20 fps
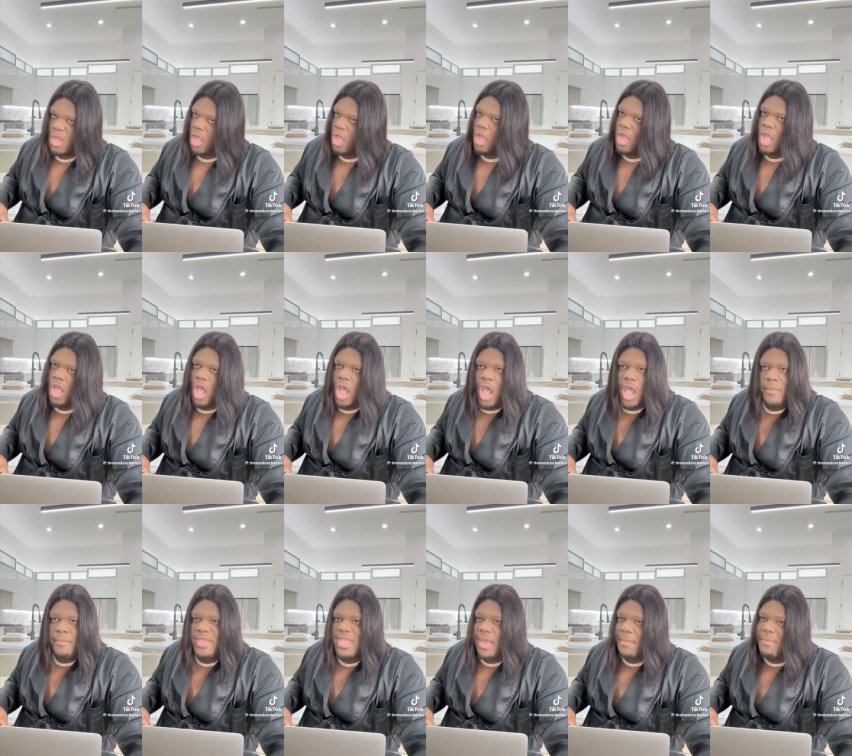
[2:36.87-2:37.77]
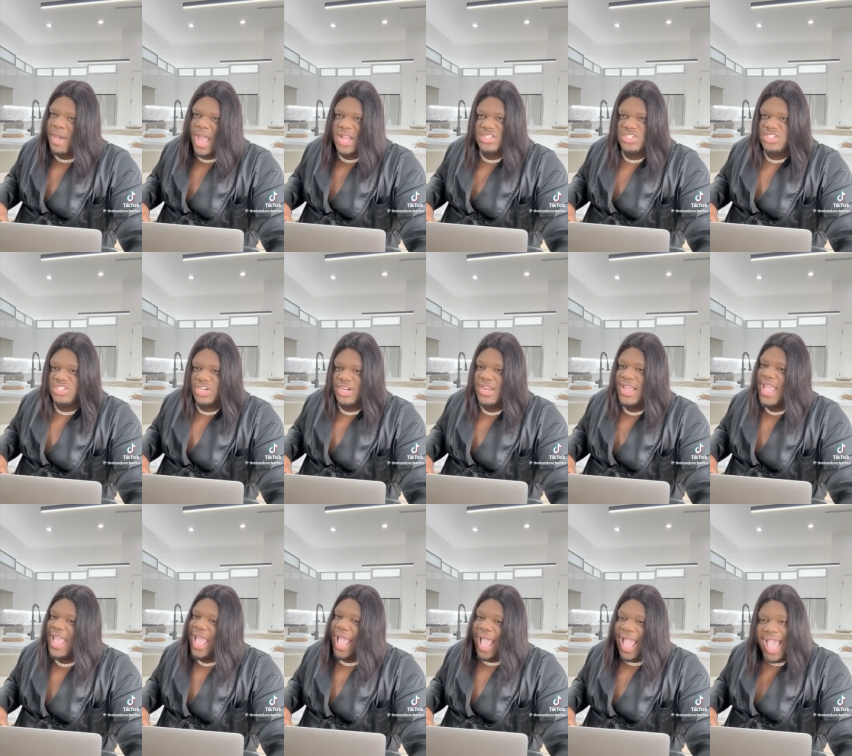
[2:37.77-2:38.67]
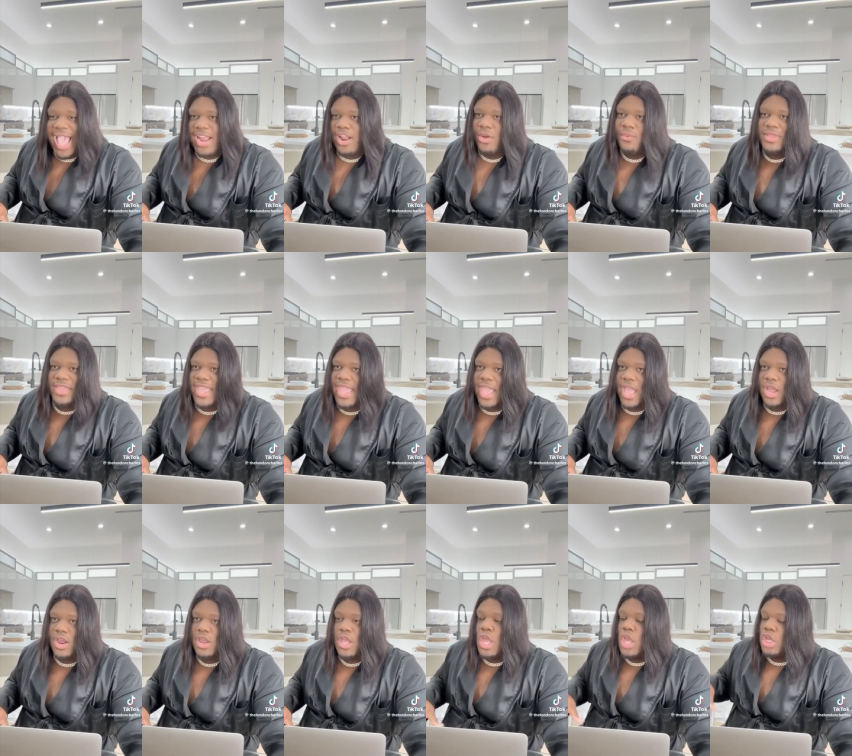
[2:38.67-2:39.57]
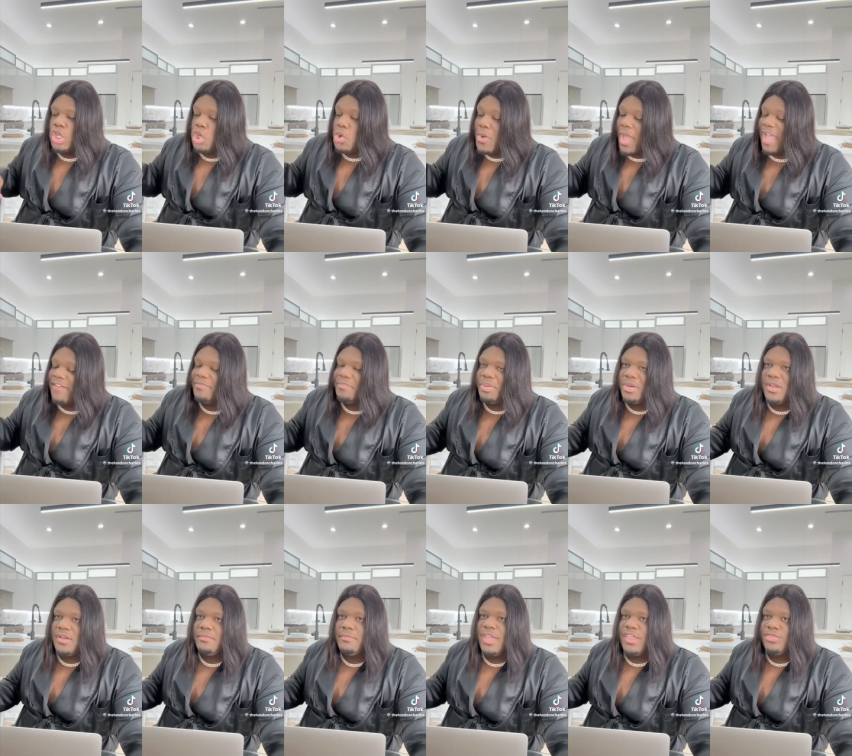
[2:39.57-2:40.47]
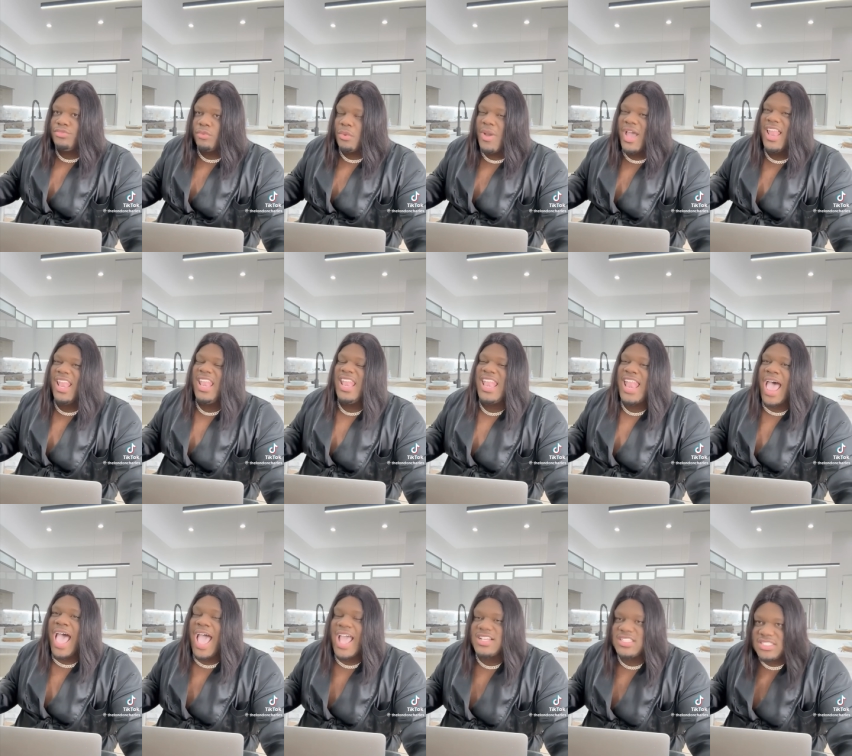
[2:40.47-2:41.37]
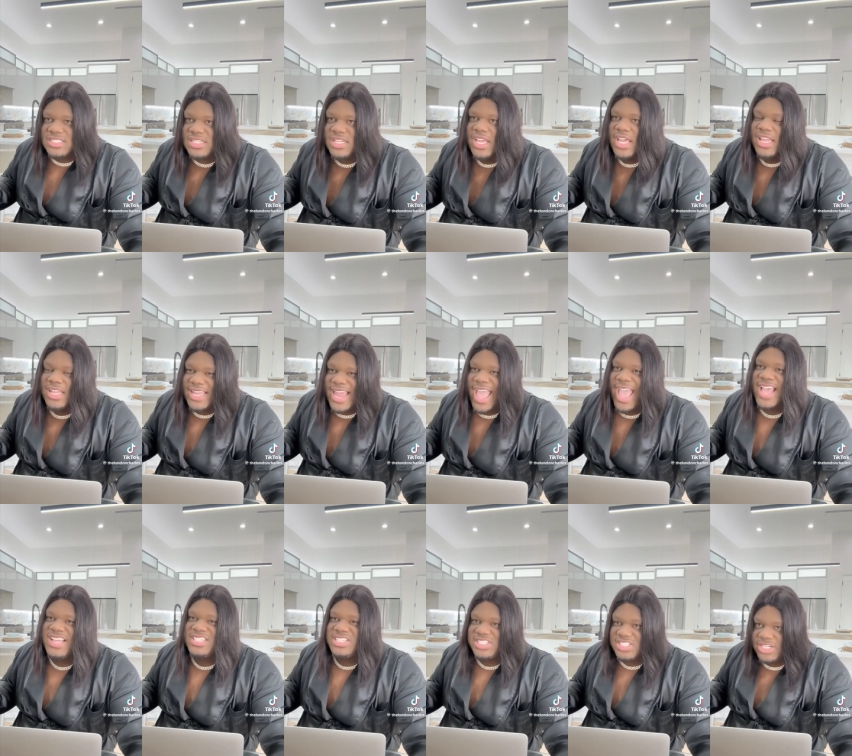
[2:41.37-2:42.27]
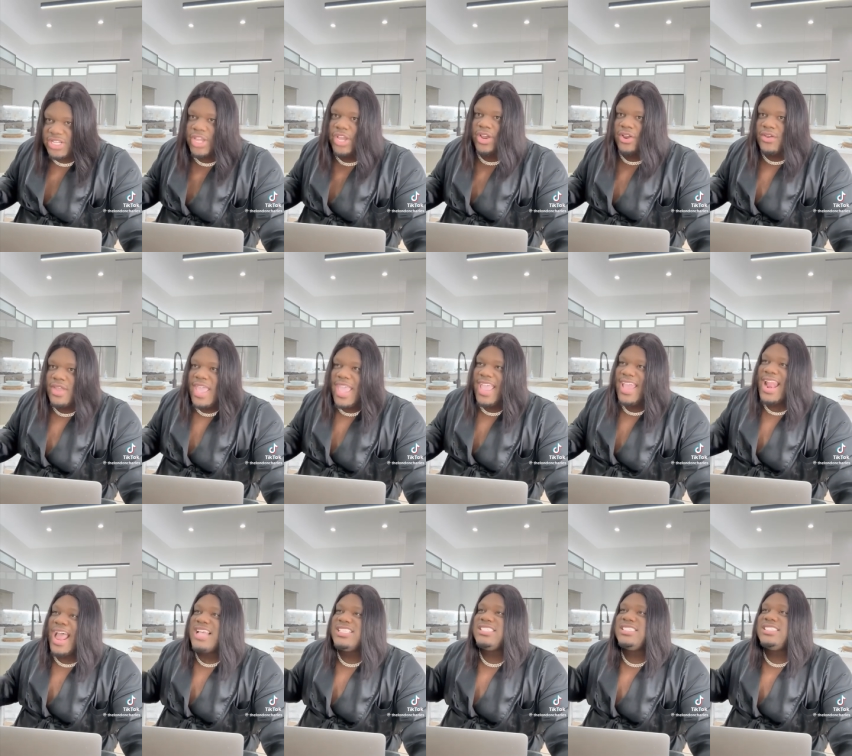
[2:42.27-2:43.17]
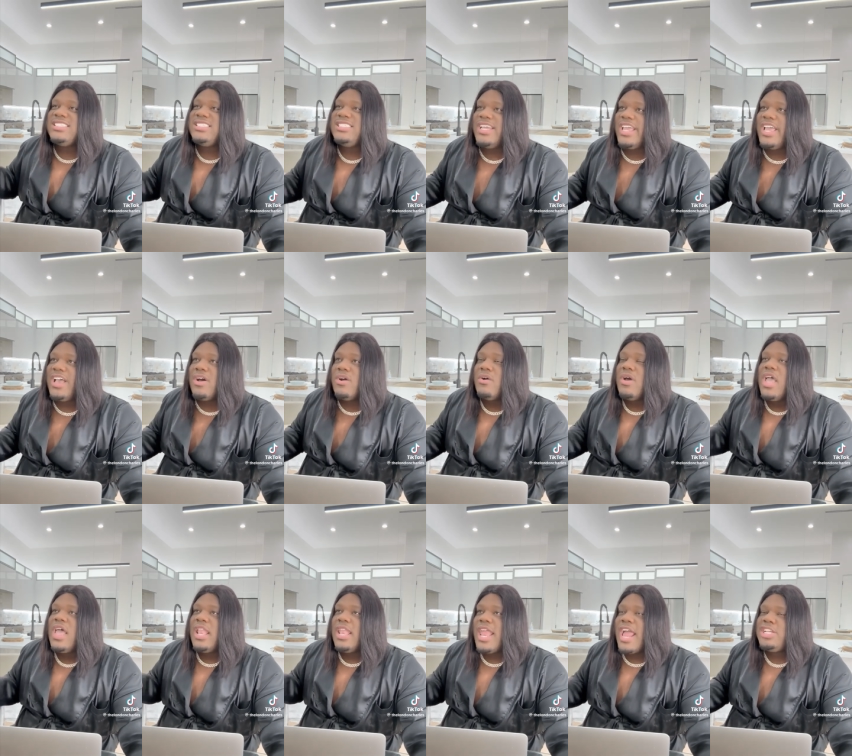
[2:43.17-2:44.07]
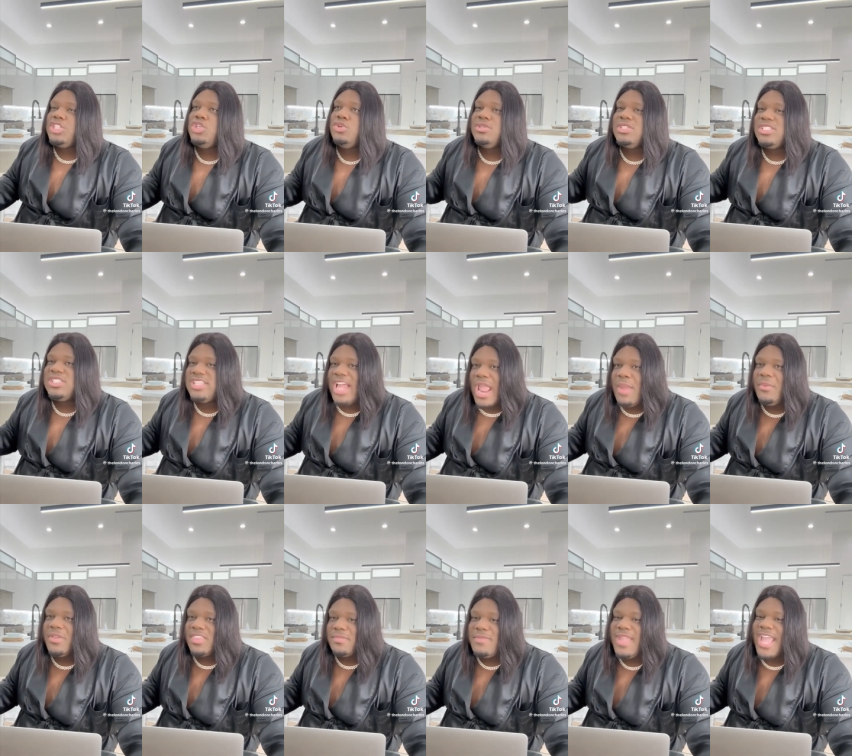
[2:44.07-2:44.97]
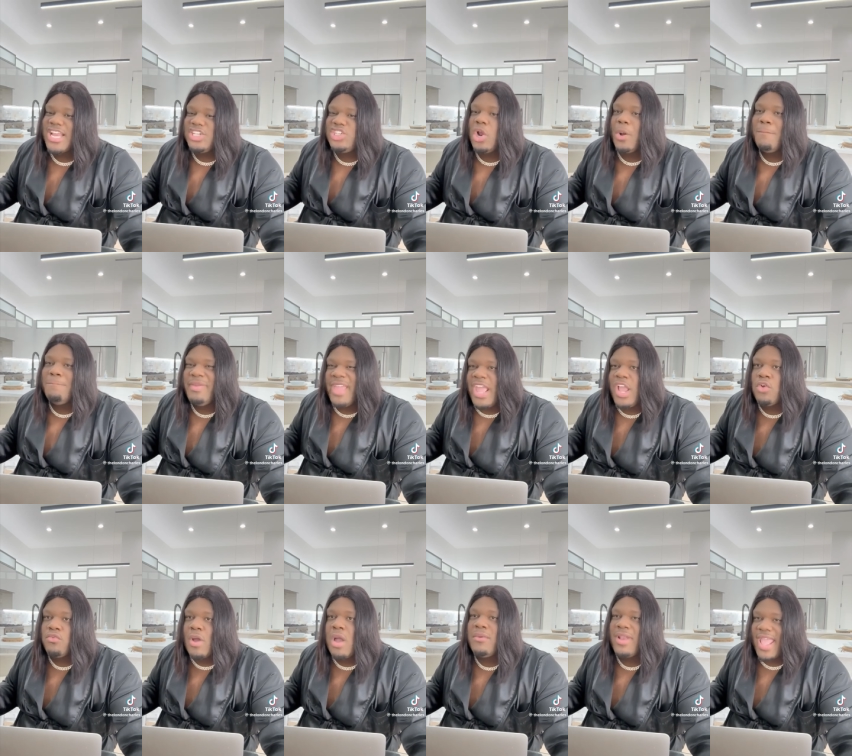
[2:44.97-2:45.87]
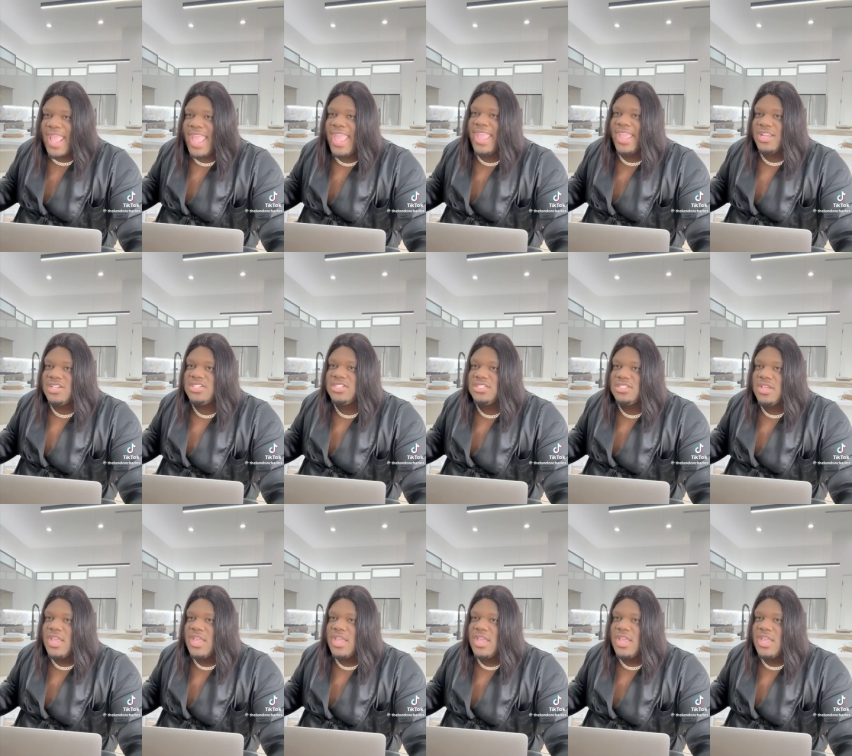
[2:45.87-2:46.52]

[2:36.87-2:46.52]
Call me a monster. I don't care. You have put me through a lot last year and I still let you stay with me at your big grown age.